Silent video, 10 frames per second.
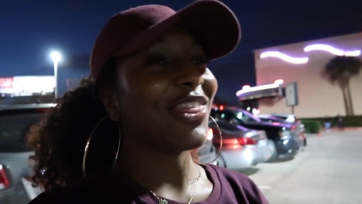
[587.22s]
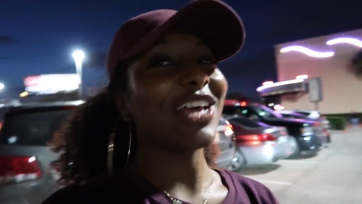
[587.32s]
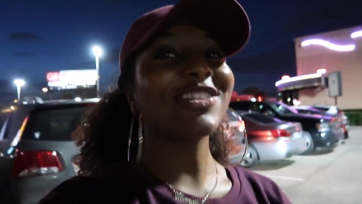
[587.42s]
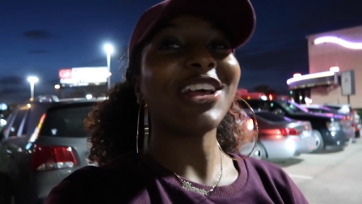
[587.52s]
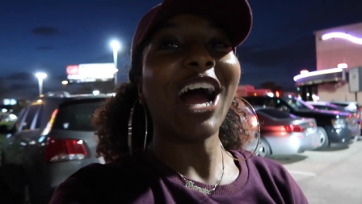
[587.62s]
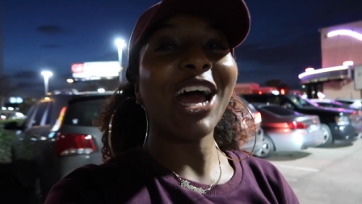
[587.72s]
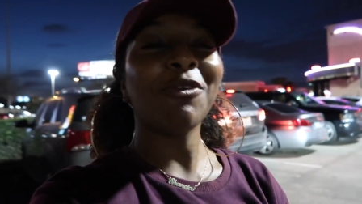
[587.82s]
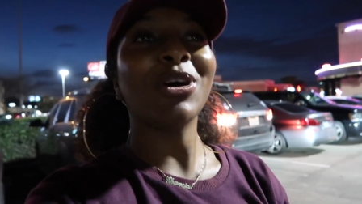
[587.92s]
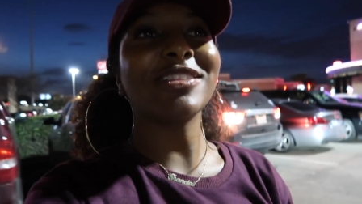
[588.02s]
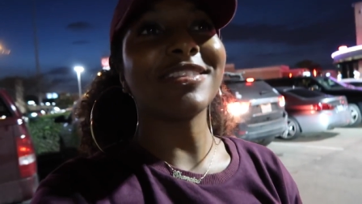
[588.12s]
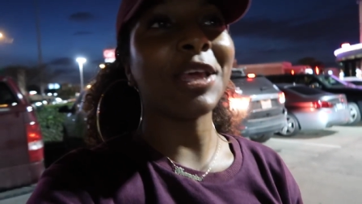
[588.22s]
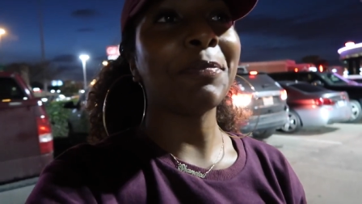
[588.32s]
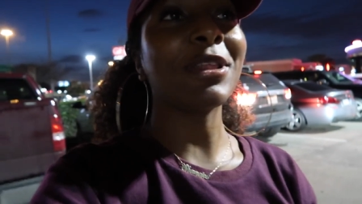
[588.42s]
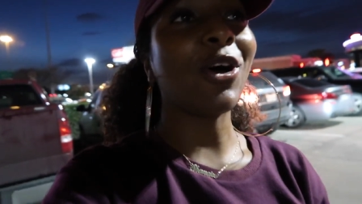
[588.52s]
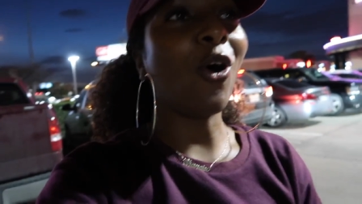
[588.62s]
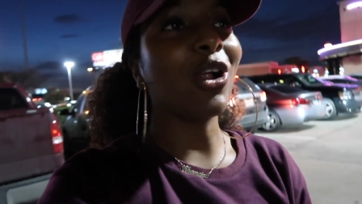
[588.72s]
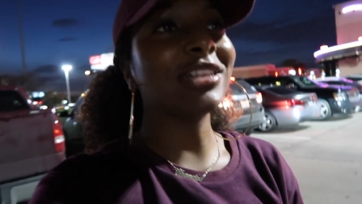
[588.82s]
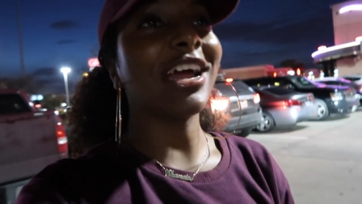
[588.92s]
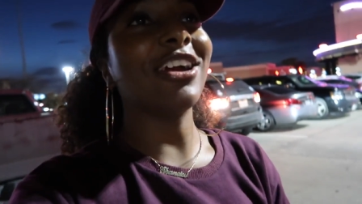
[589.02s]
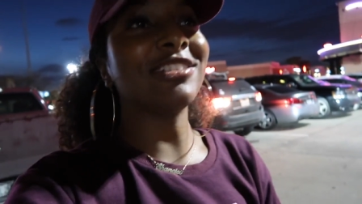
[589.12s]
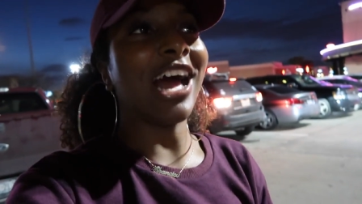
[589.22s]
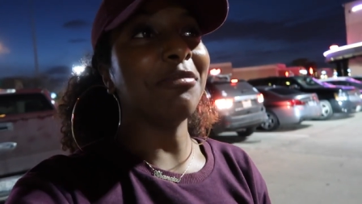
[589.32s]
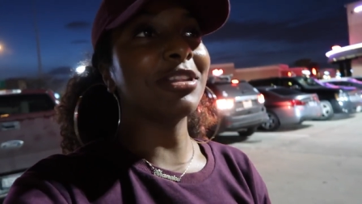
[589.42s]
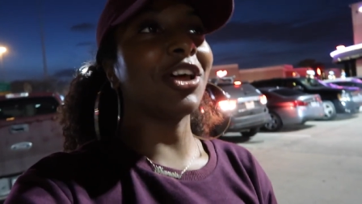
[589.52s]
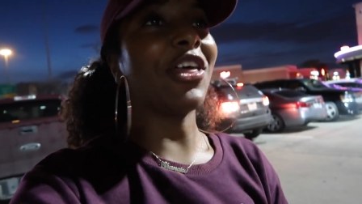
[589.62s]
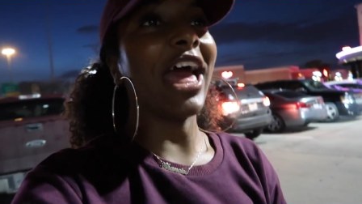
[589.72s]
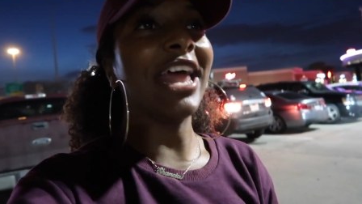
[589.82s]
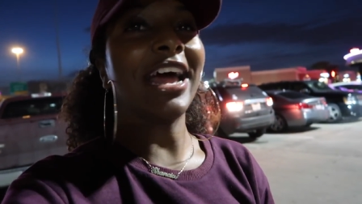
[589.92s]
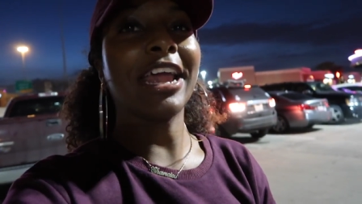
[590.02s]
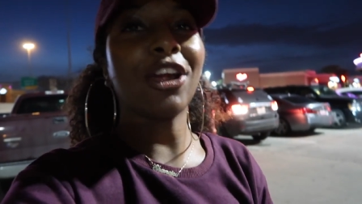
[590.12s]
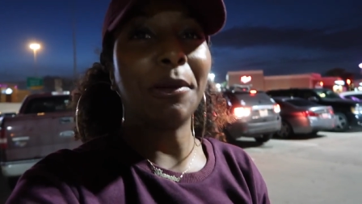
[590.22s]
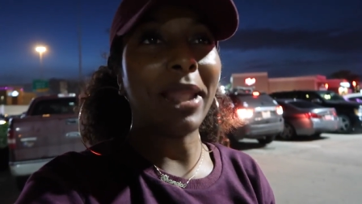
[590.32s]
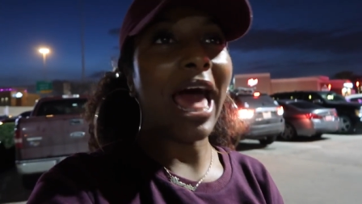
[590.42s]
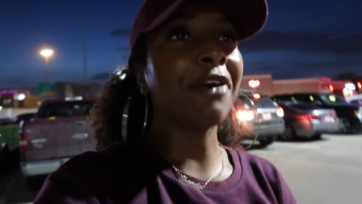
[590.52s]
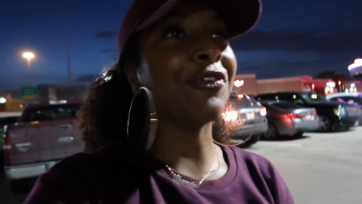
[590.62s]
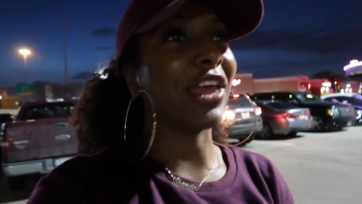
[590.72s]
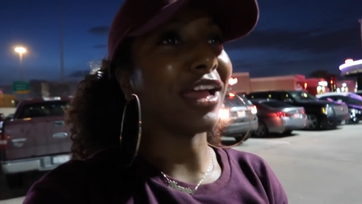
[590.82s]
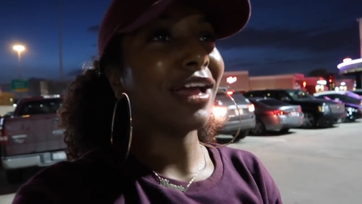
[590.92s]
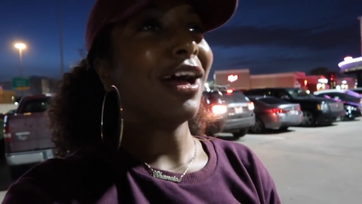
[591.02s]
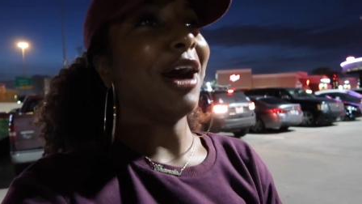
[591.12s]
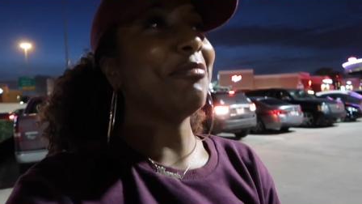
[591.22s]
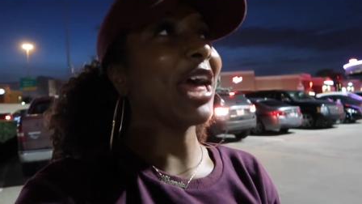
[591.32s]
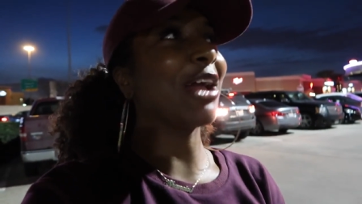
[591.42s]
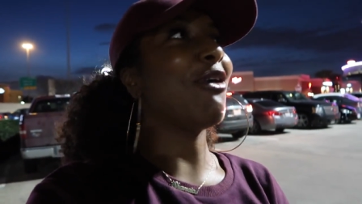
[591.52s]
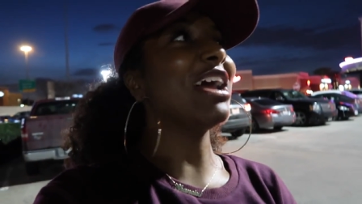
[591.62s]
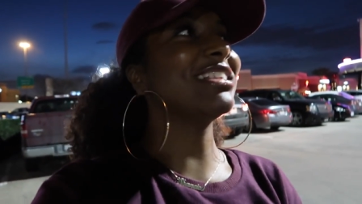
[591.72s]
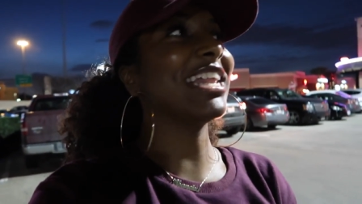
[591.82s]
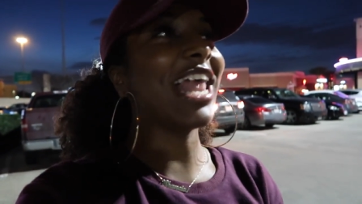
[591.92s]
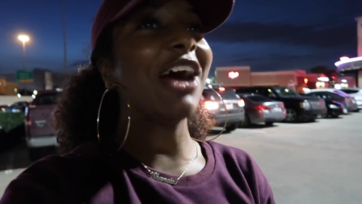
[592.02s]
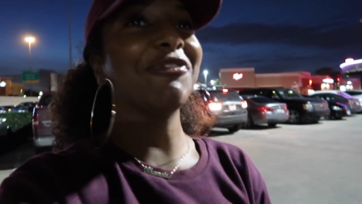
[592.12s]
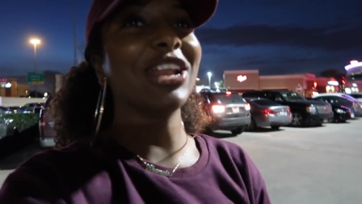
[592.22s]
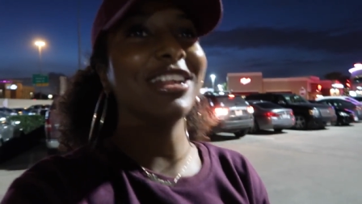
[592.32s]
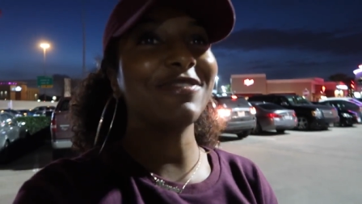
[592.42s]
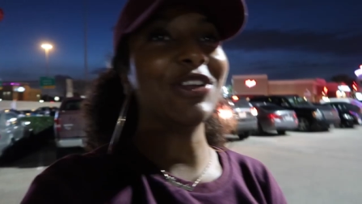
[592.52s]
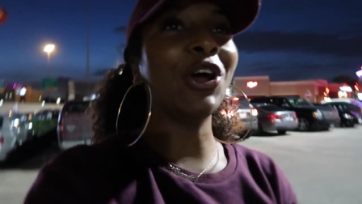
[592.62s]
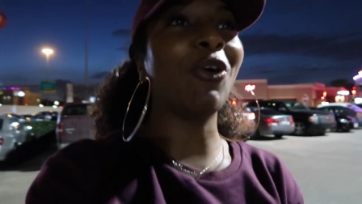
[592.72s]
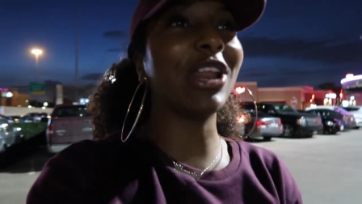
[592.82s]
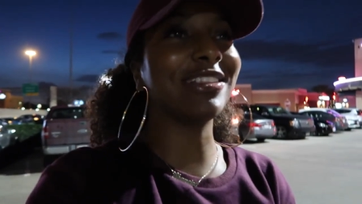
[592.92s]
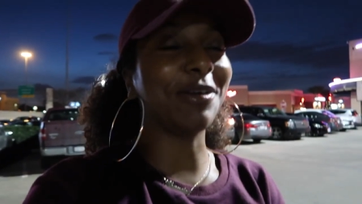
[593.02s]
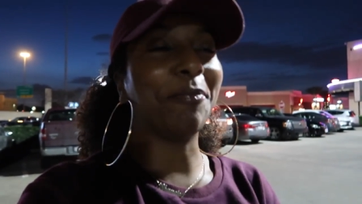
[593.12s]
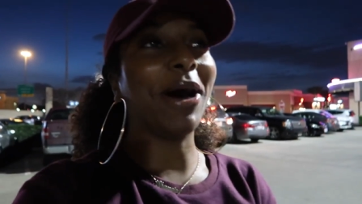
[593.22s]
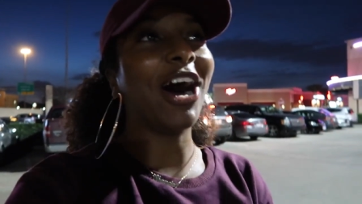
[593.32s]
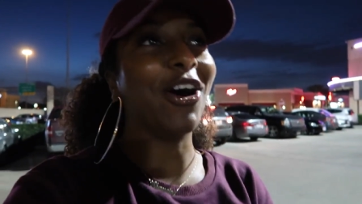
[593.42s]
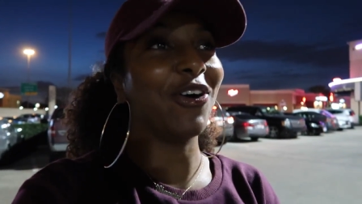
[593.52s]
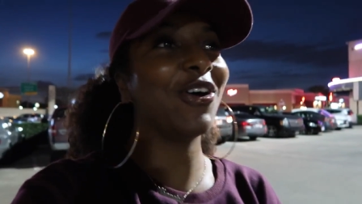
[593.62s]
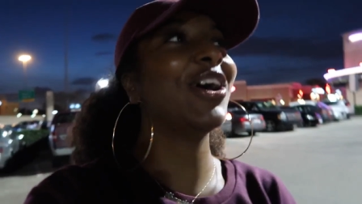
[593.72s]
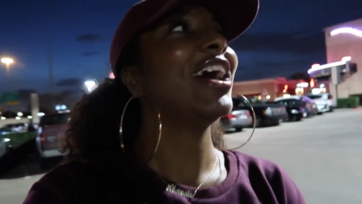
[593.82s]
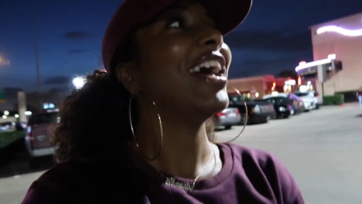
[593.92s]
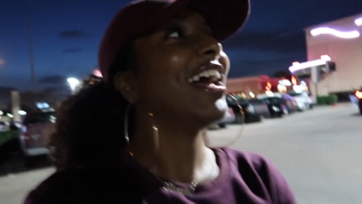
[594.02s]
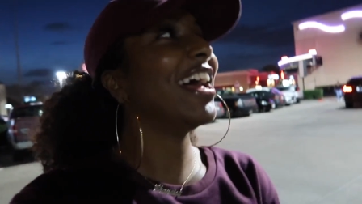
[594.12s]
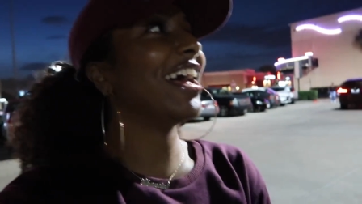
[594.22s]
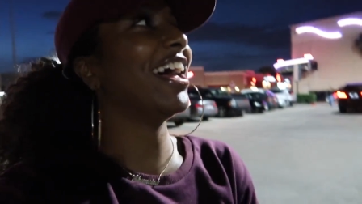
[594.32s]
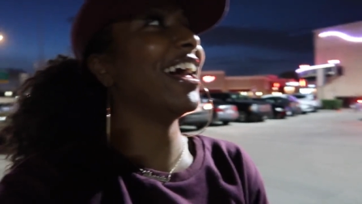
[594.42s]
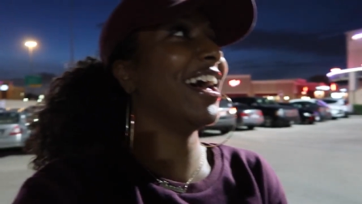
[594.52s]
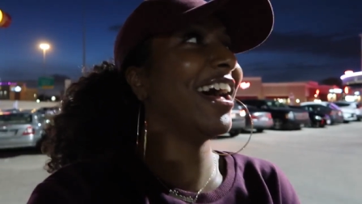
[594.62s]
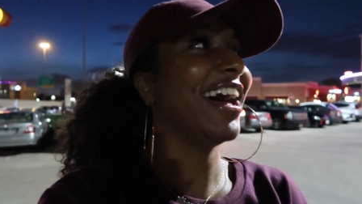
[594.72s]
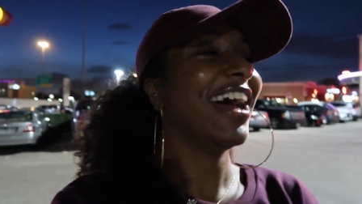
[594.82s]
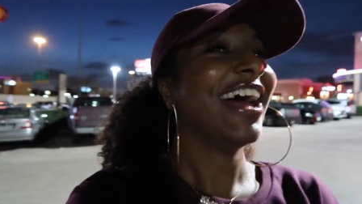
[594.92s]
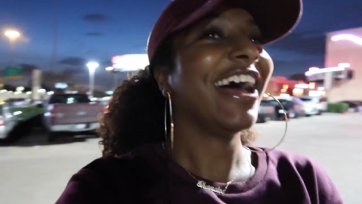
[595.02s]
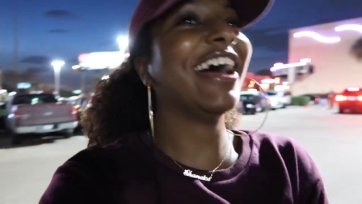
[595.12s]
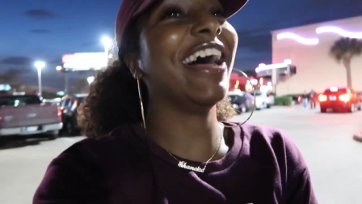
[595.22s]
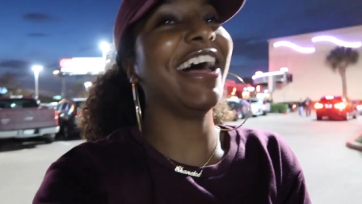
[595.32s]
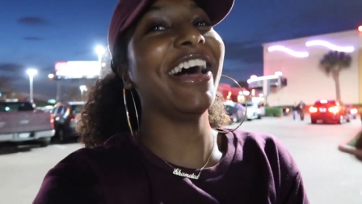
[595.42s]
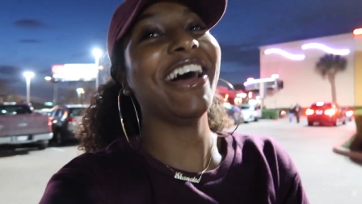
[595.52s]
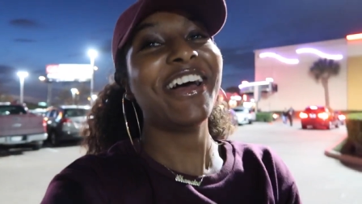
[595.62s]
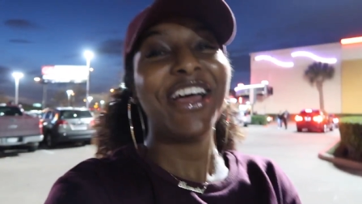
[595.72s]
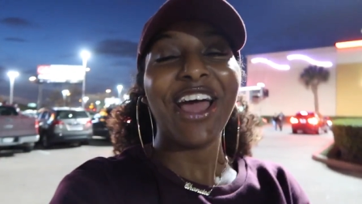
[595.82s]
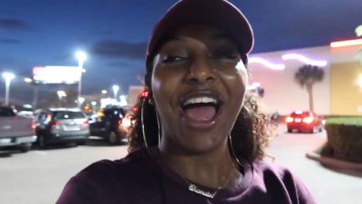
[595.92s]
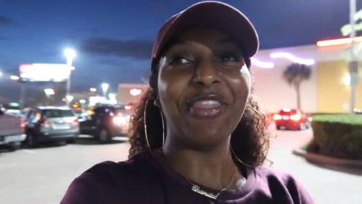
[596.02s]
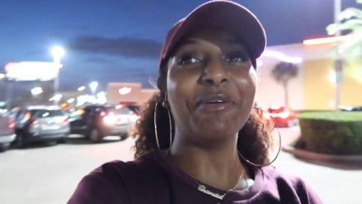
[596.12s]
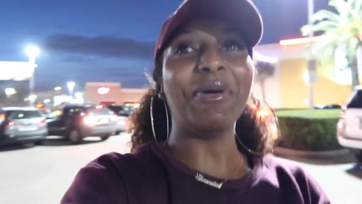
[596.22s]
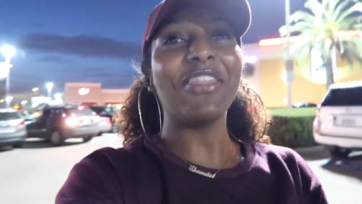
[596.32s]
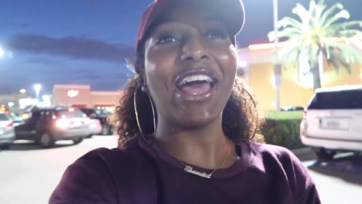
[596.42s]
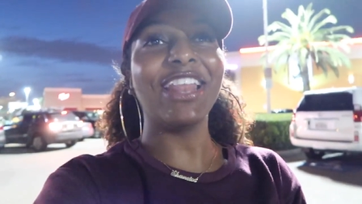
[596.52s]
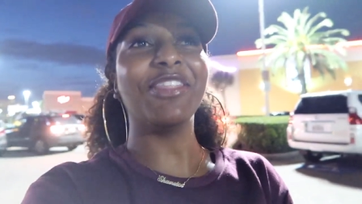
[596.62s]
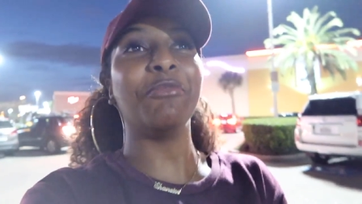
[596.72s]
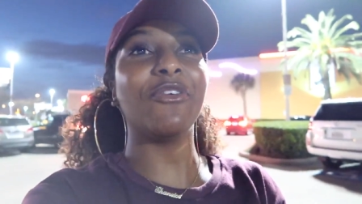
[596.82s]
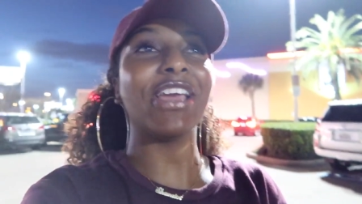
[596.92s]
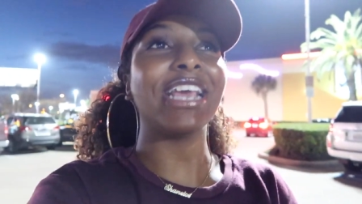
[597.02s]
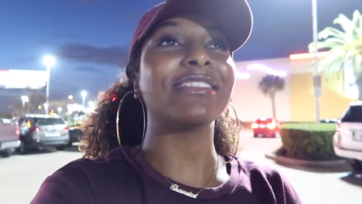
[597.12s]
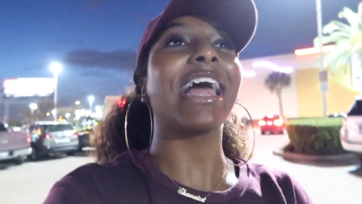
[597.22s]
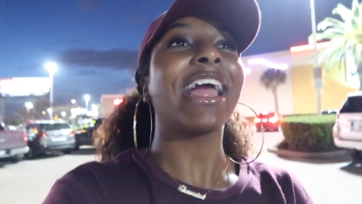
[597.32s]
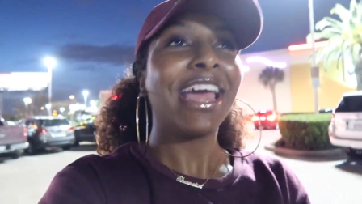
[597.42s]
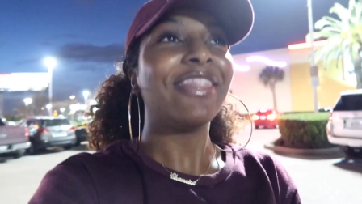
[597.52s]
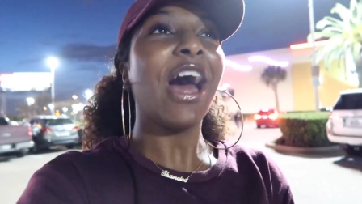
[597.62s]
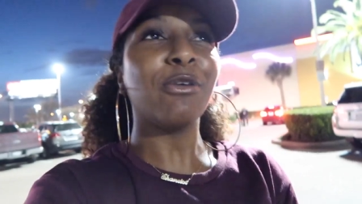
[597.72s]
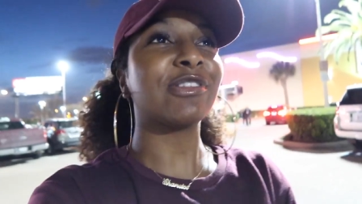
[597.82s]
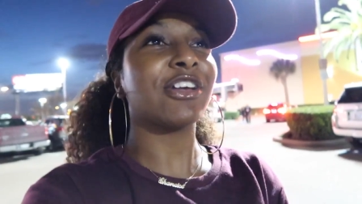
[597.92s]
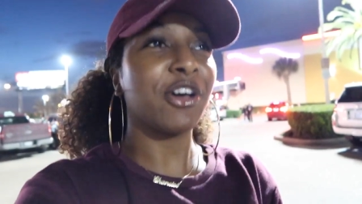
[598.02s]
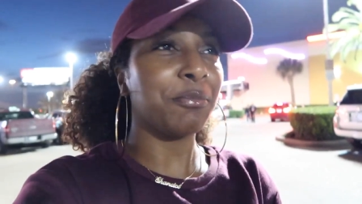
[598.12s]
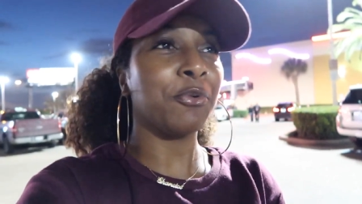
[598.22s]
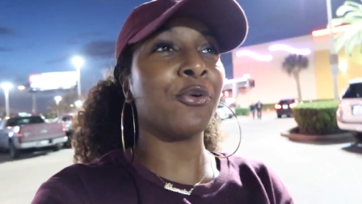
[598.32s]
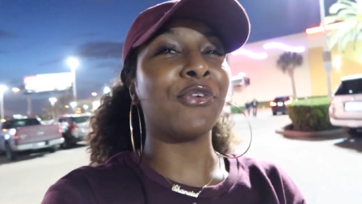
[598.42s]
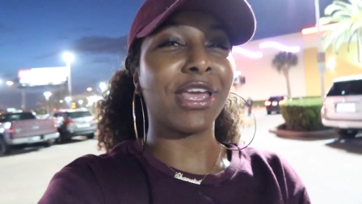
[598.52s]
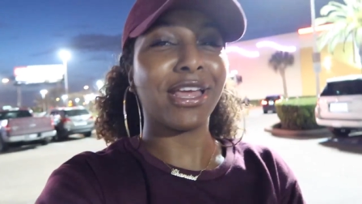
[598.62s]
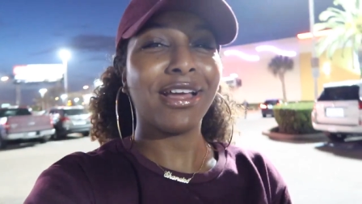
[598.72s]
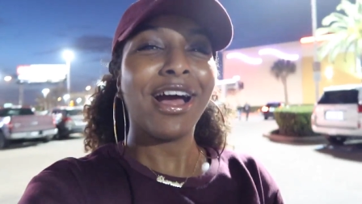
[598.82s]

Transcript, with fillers: This guy was sleeping the whole entire time until the end. I hear him laughing. I'm like, why is he laughing? He doesn't even know what it's about. And then by the end of the movie, he's like, that was a good movie.